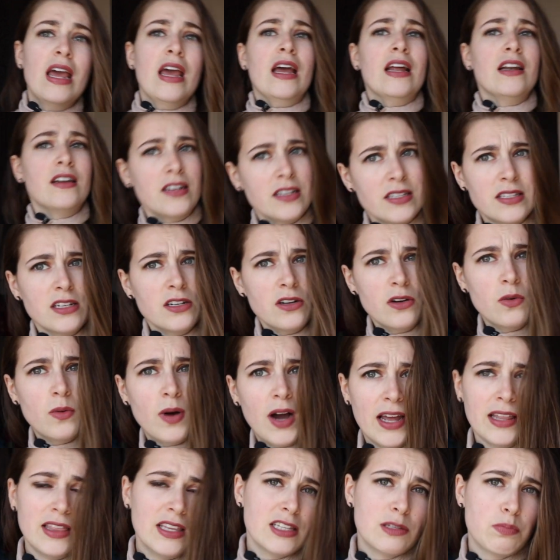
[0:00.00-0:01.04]
and doesn't know
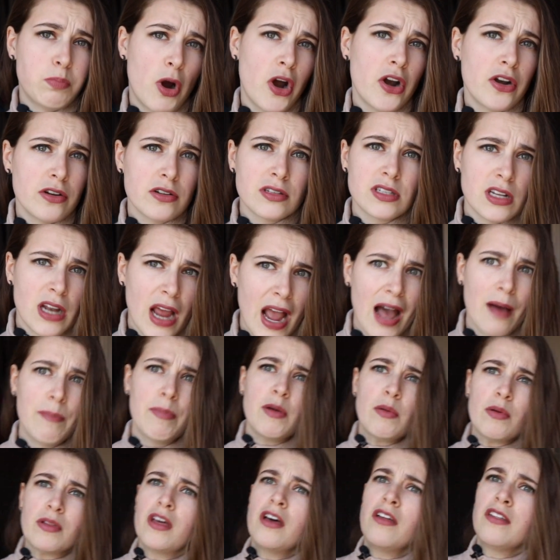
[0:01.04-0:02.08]
why this partner's
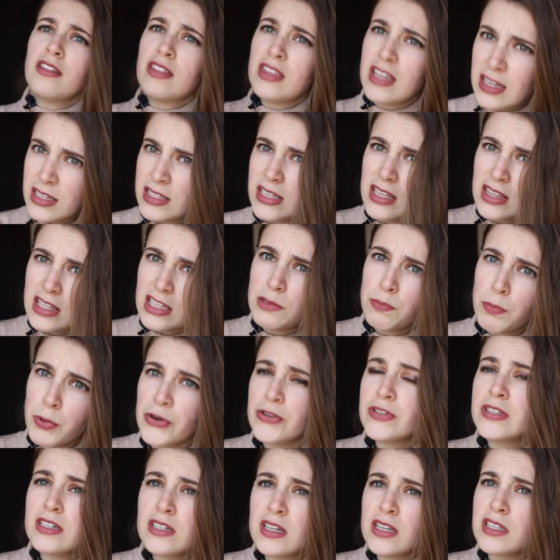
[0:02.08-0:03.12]
unhappy with all the things that this
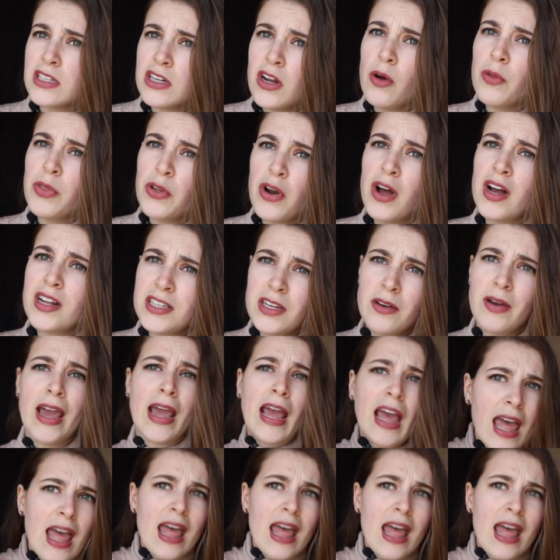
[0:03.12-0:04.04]
person doesn't know they're not doing.